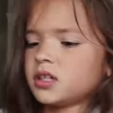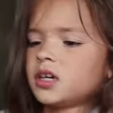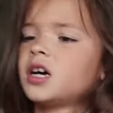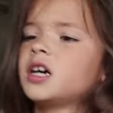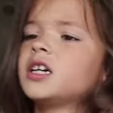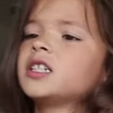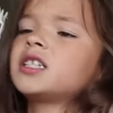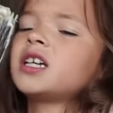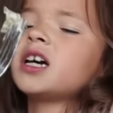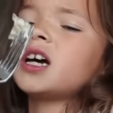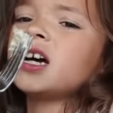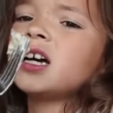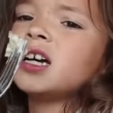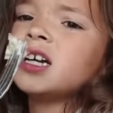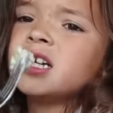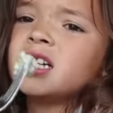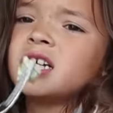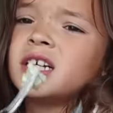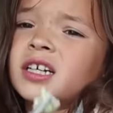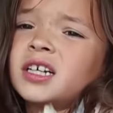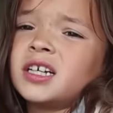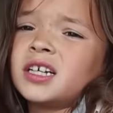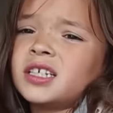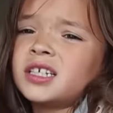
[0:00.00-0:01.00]
guys, I
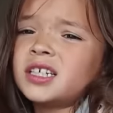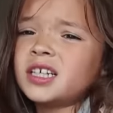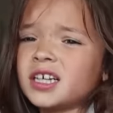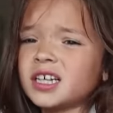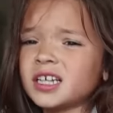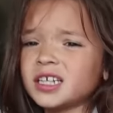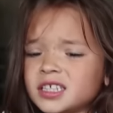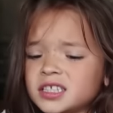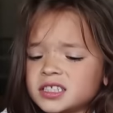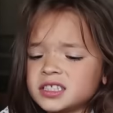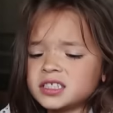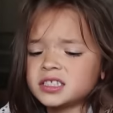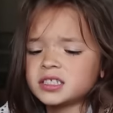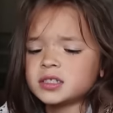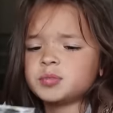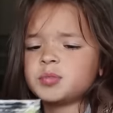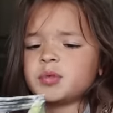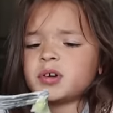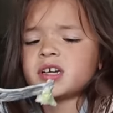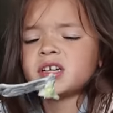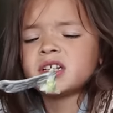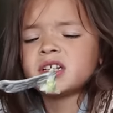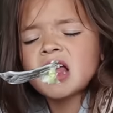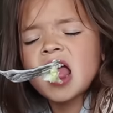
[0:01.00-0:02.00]
can't eat this
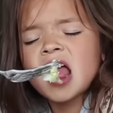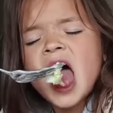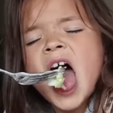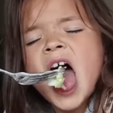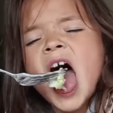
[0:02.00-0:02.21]
bite.